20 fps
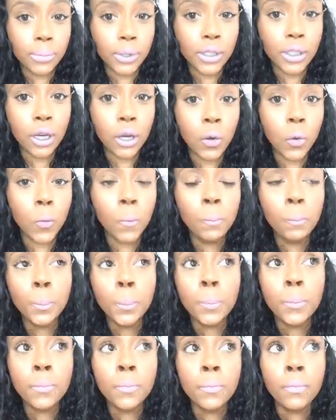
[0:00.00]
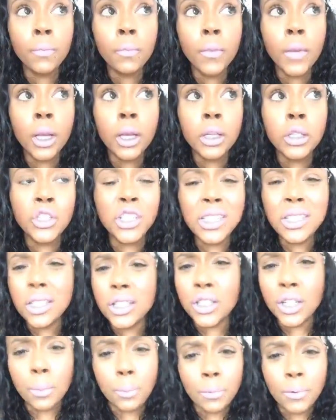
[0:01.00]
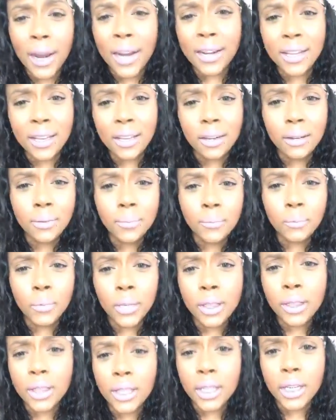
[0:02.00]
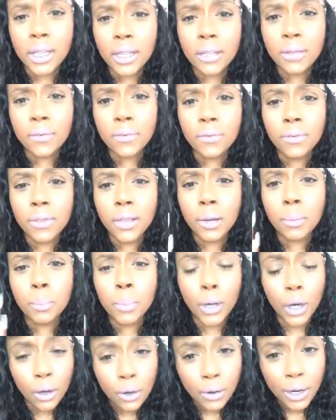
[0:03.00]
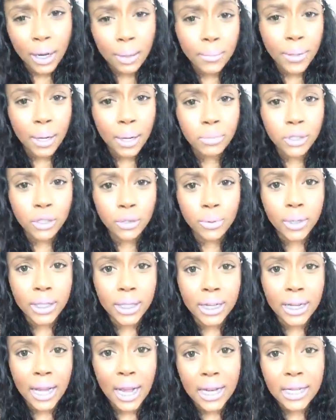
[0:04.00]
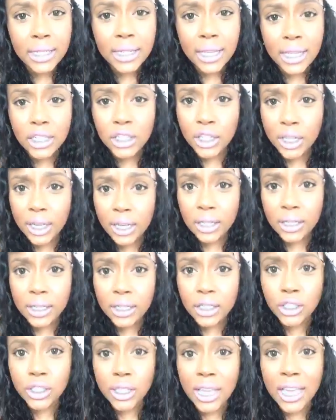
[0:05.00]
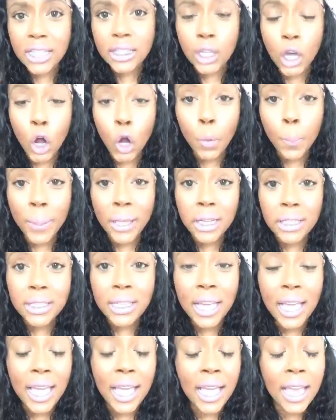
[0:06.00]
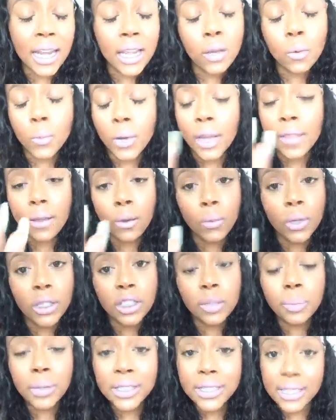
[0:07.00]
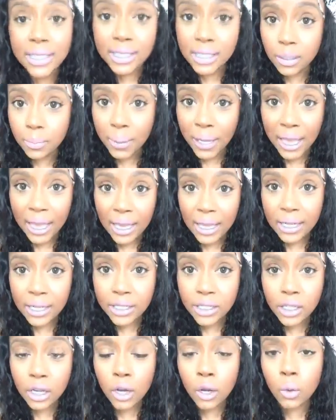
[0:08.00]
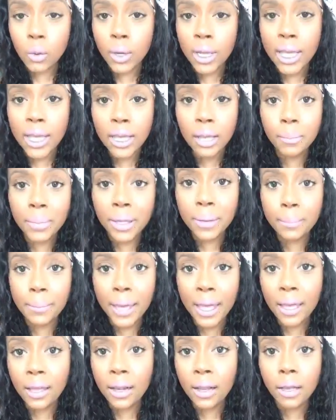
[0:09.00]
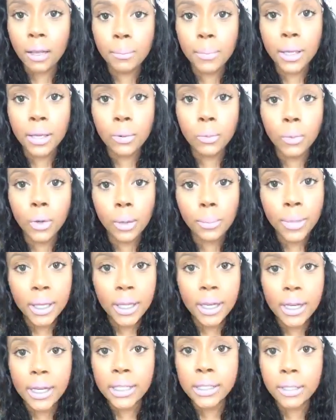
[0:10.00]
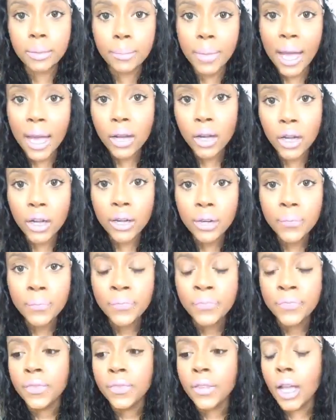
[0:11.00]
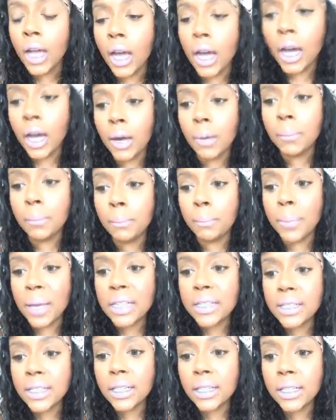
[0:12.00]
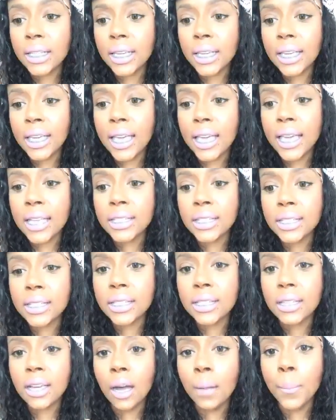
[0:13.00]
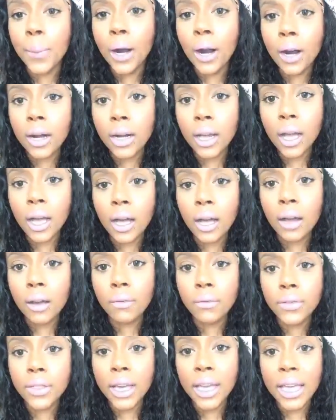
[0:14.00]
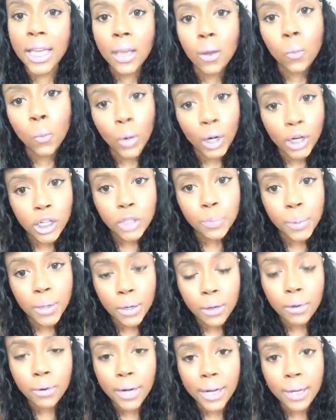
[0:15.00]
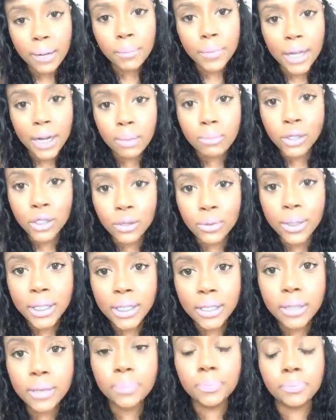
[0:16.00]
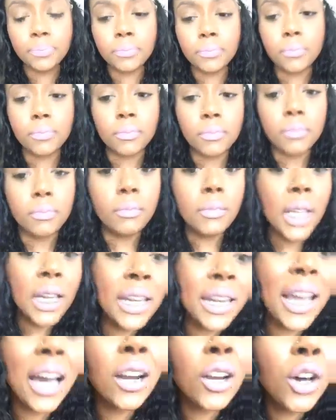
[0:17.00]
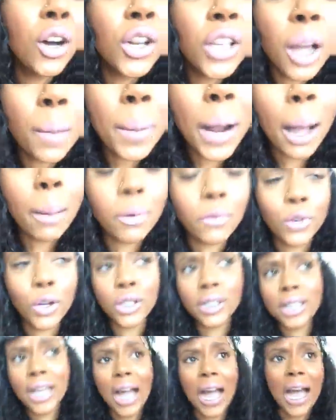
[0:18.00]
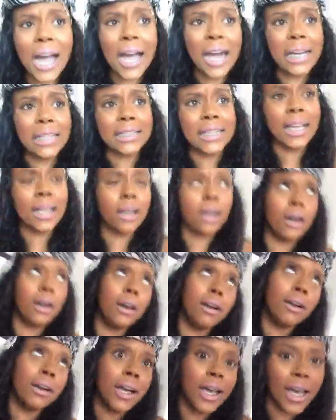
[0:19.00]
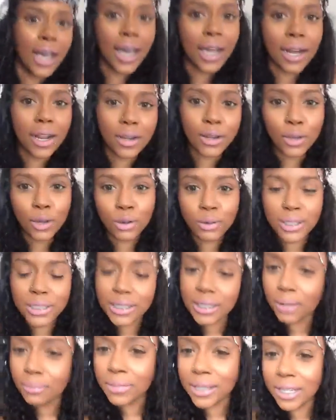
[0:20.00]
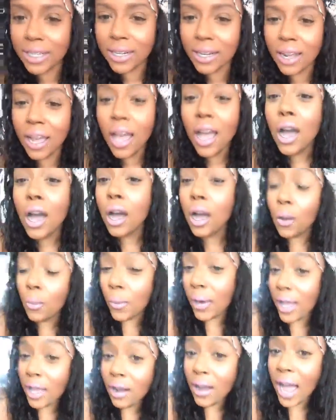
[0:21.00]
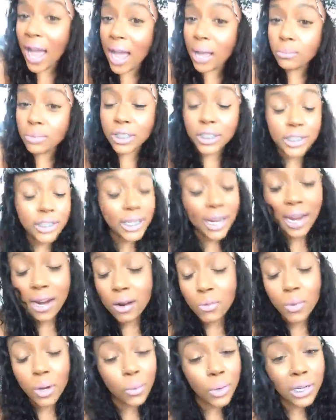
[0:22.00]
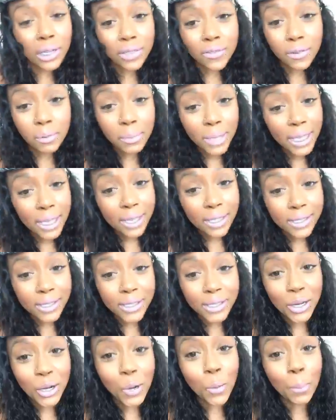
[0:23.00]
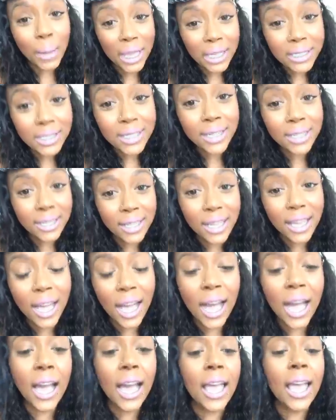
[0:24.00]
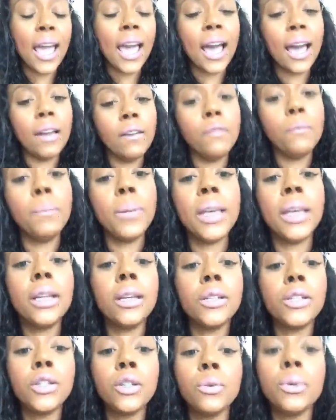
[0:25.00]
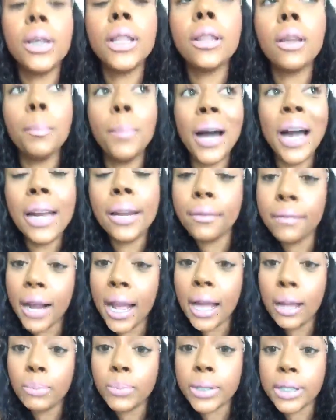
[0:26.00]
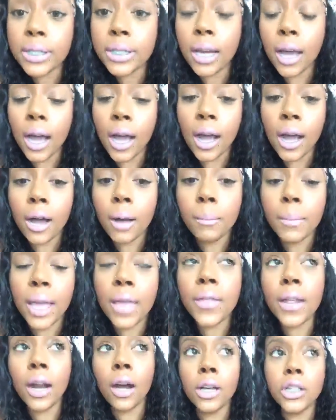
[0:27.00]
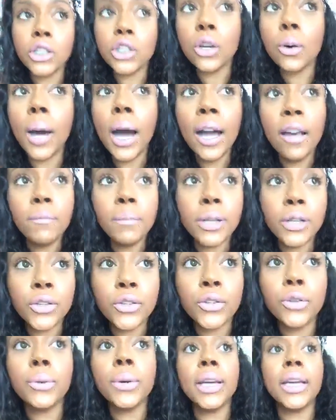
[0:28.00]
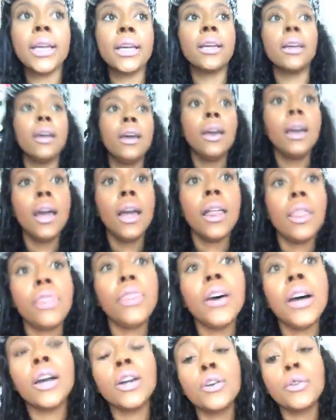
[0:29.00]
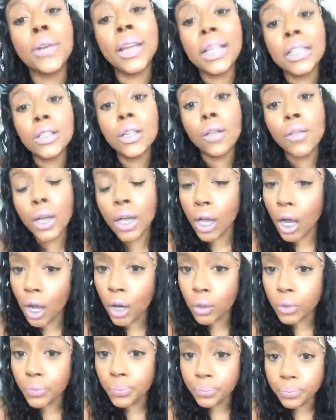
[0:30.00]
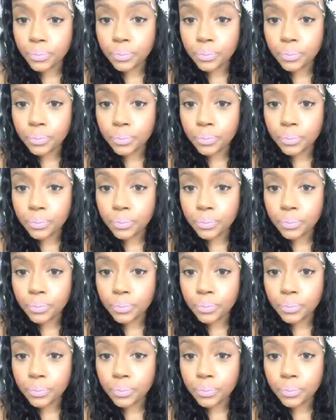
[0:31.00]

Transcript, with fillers: So just to jump right in with the, the program that I'm doing, the 90 day challenge, it's open to anyone that wants to participate. So it can be man, it can be woman, it doesn't matter. Um, basically, it's a part of the It Works program that I'm doing now, I know y'all probably rolling your eyes like, oh God, I knew it was something. Well, I'm just sharing what works for me. So basically, I have been doing the body wraps. Um, and then also, I've been doing the greens on the go.